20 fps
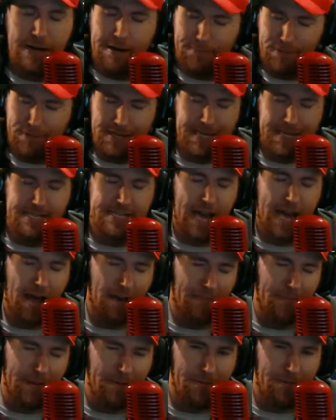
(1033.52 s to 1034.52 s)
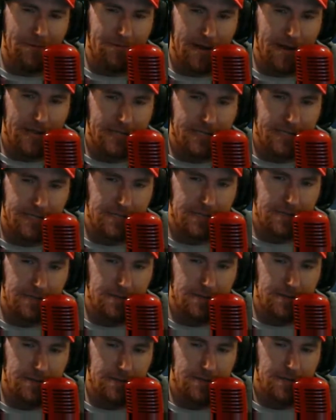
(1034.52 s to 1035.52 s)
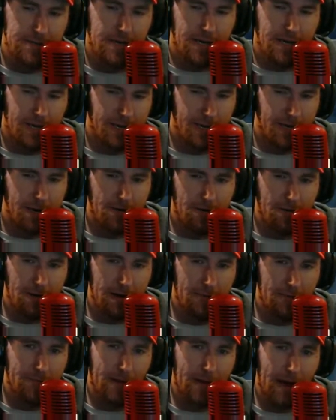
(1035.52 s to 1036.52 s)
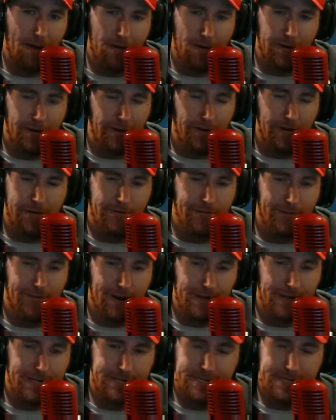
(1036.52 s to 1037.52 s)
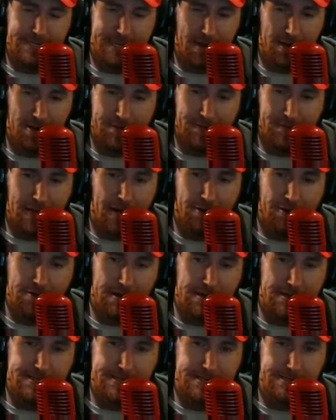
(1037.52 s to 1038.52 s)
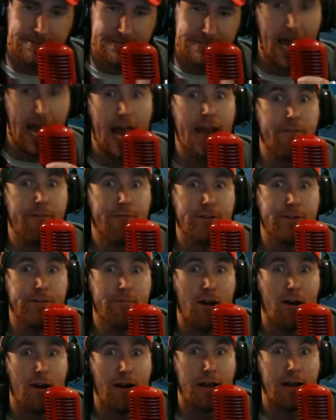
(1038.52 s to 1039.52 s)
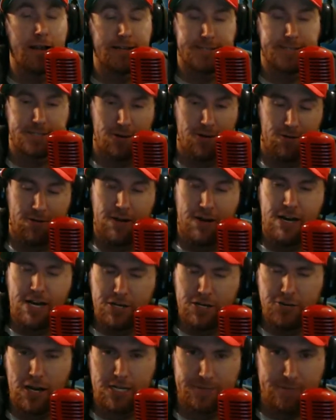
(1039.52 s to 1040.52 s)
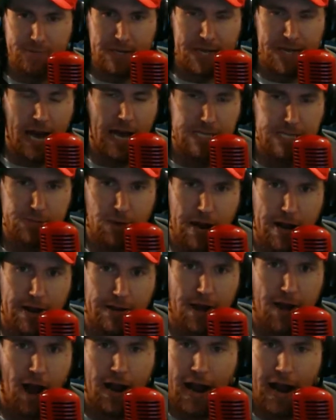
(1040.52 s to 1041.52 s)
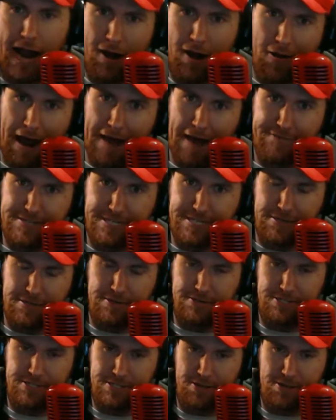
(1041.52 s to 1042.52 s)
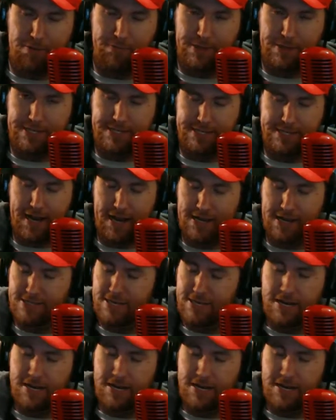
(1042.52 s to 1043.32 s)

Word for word: please help me with my skills. You know what? My girlfriend, she's telling me I don't got skills every morning. So trust me, I swear to God, I don't have skills. So please, guys,